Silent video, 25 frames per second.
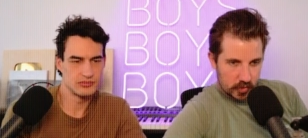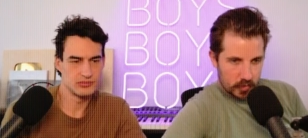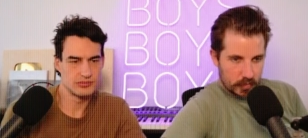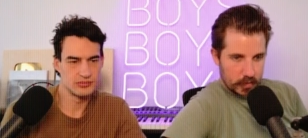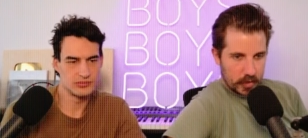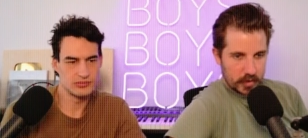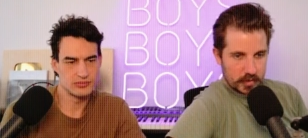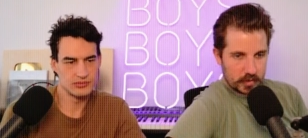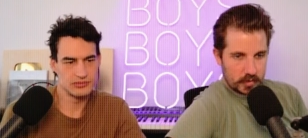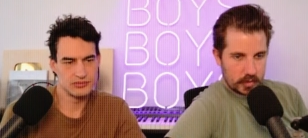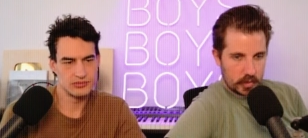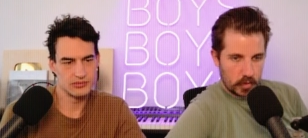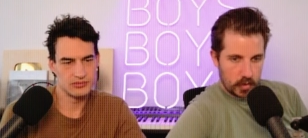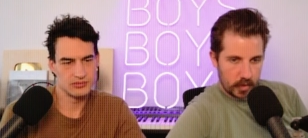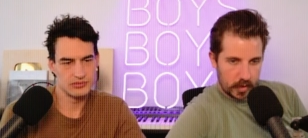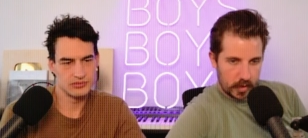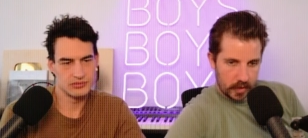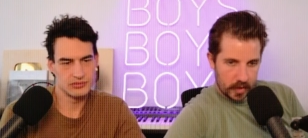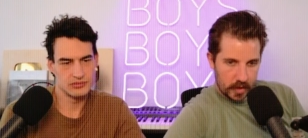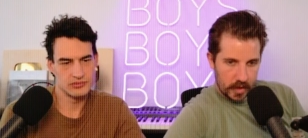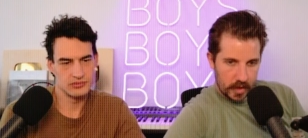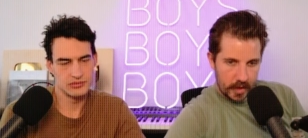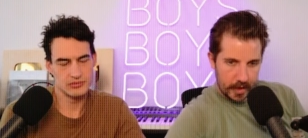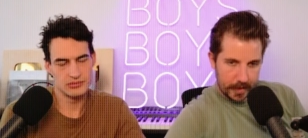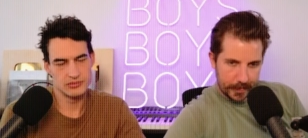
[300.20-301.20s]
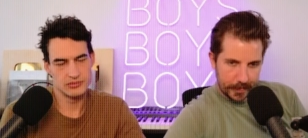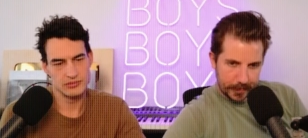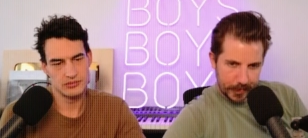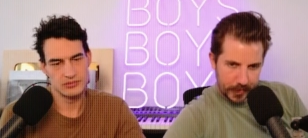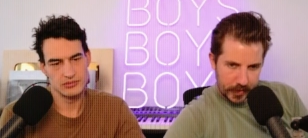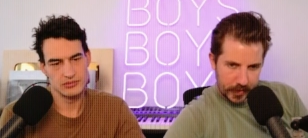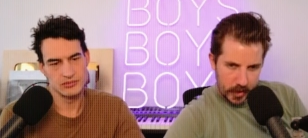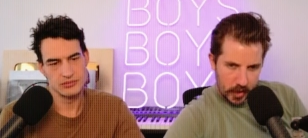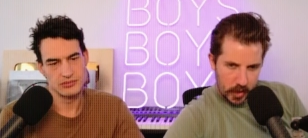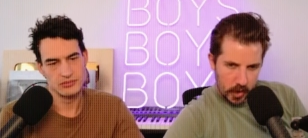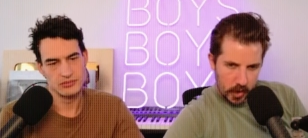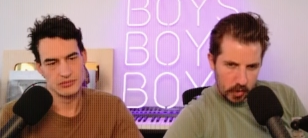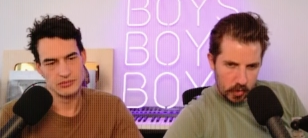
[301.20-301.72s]
Speaker 1: post, annoying.
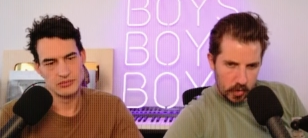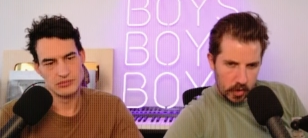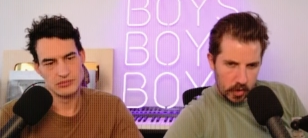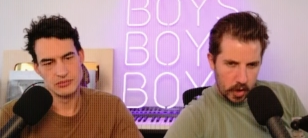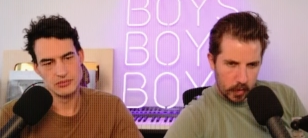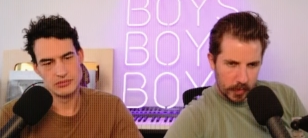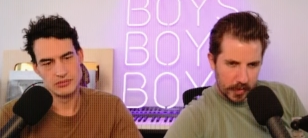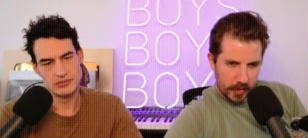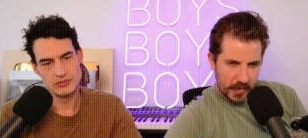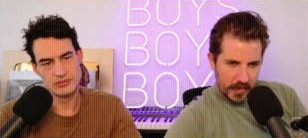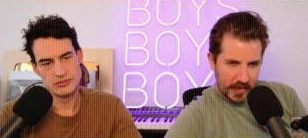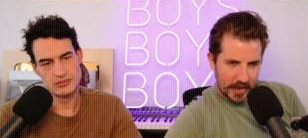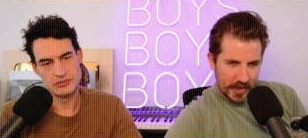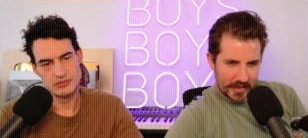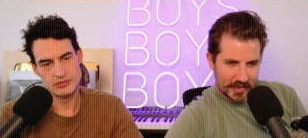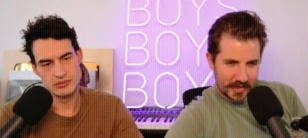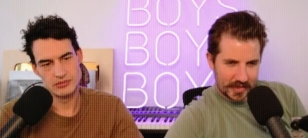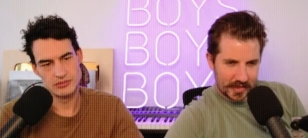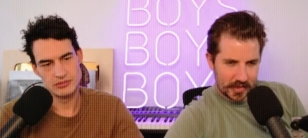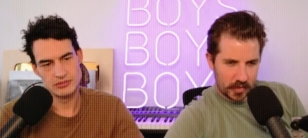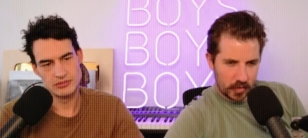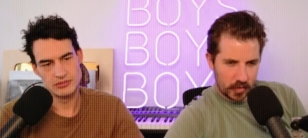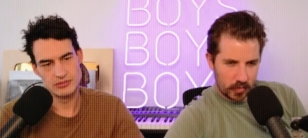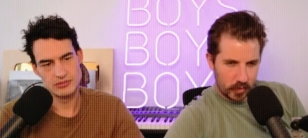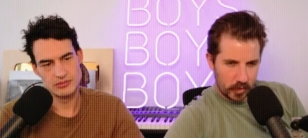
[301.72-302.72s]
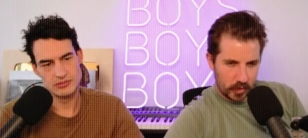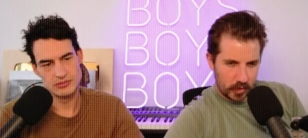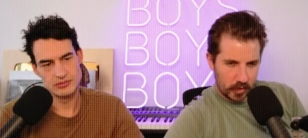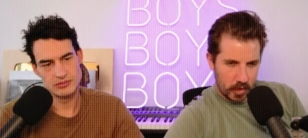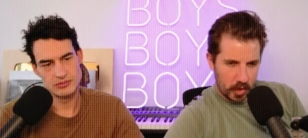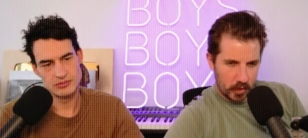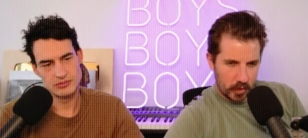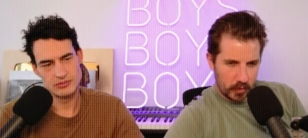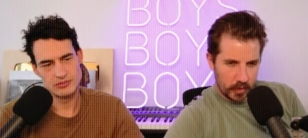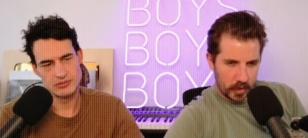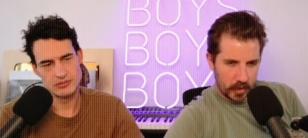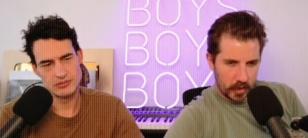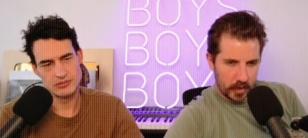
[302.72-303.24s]
Couldn't help but think this isn't the real
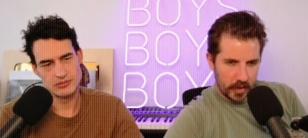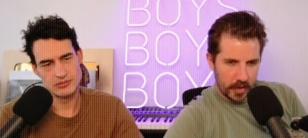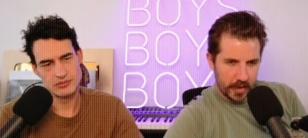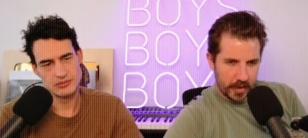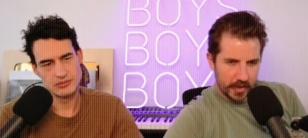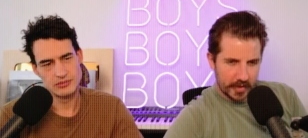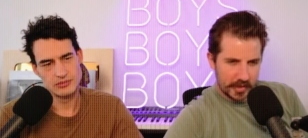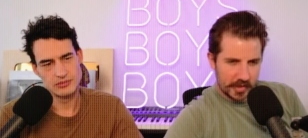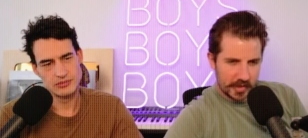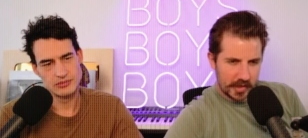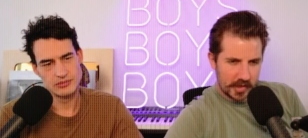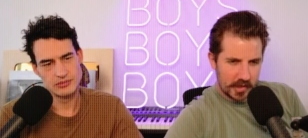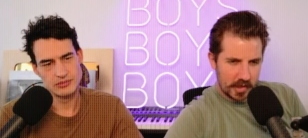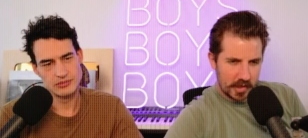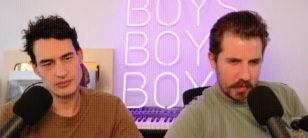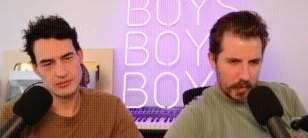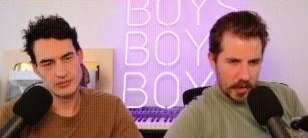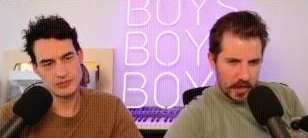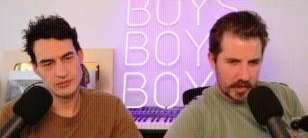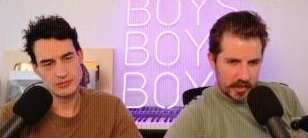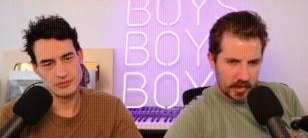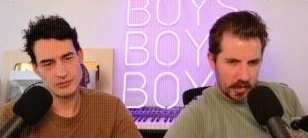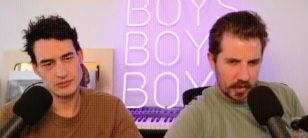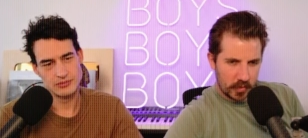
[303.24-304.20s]
Oprah. This isn't a person that